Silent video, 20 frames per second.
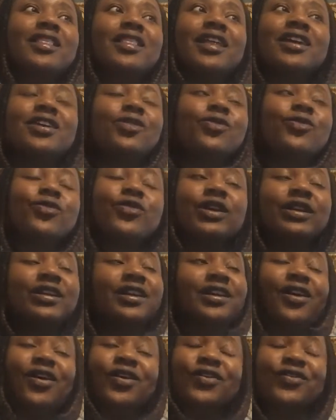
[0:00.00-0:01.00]
Like, you
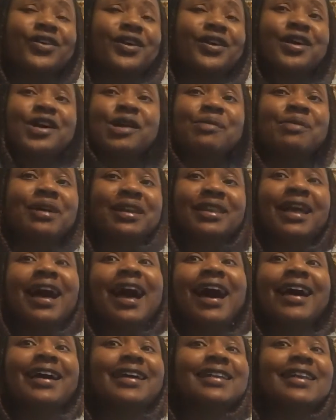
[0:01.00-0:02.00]
really overcome a
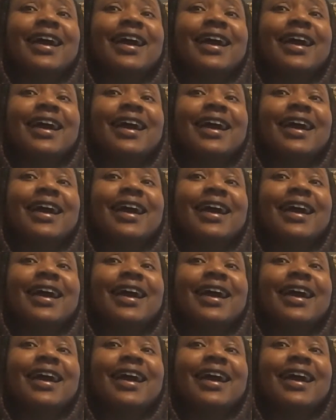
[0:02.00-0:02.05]
lot.